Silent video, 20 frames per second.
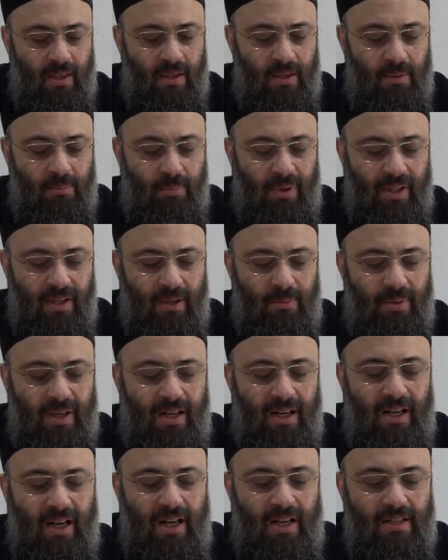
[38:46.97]
But
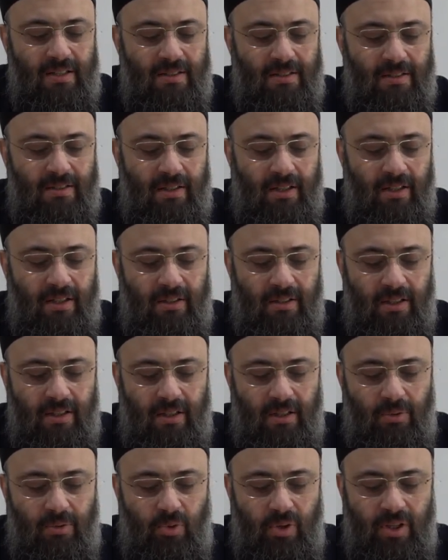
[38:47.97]
Iqbal has, in
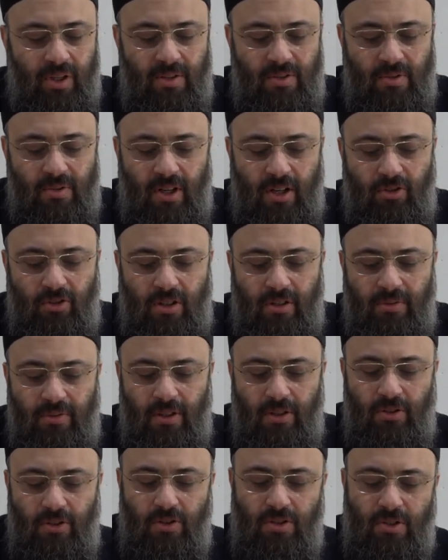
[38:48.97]
the reconstruction of
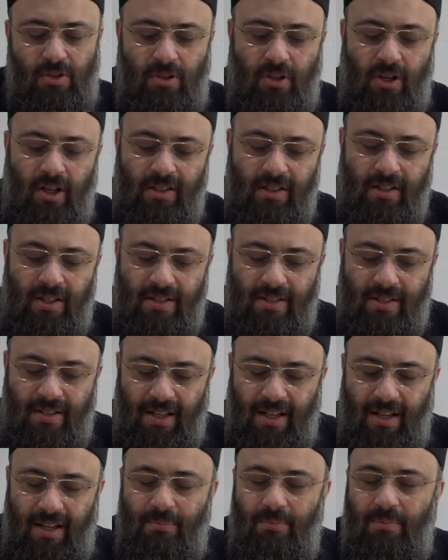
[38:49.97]
religious thought in
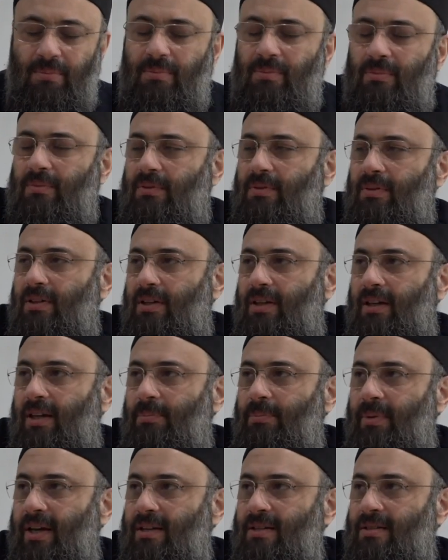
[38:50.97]
Islam, he
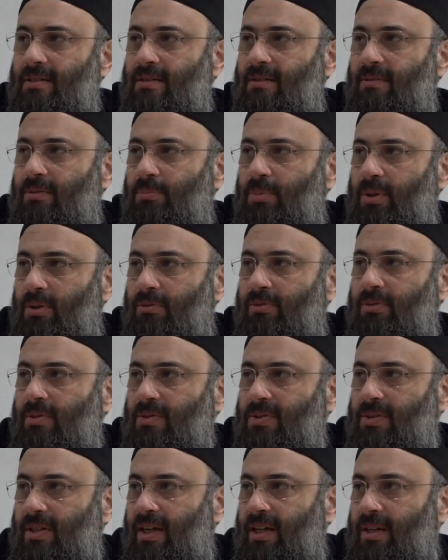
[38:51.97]
makes beautiful
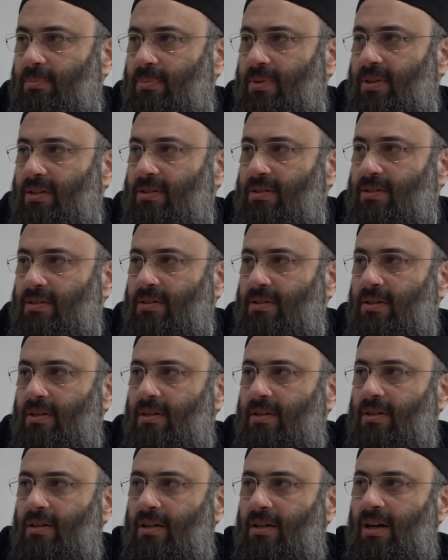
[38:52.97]
statements
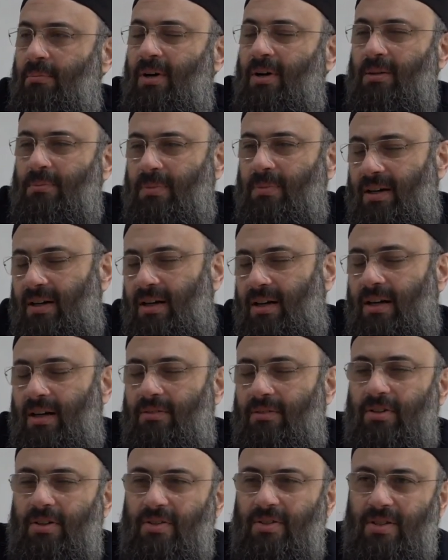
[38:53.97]
about
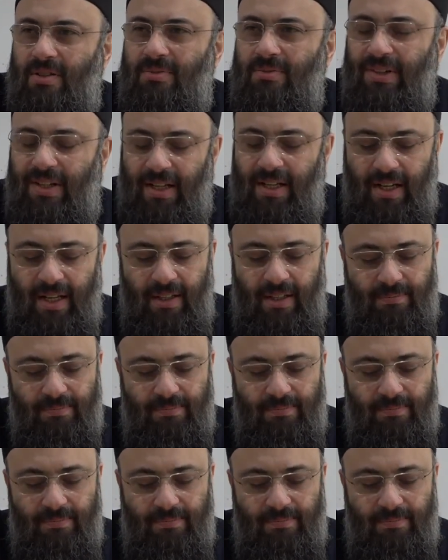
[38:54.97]
baqa versus fana.